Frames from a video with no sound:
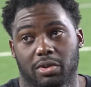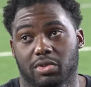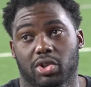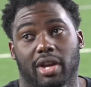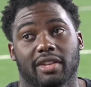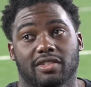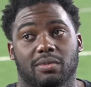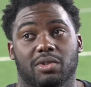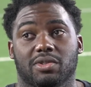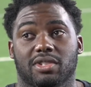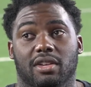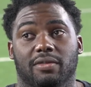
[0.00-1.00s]
trying some
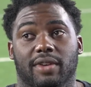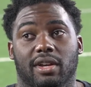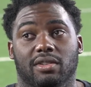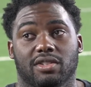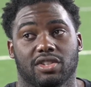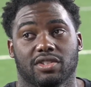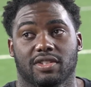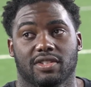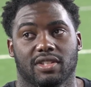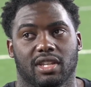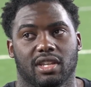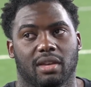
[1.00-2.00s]
new stuff out just to see.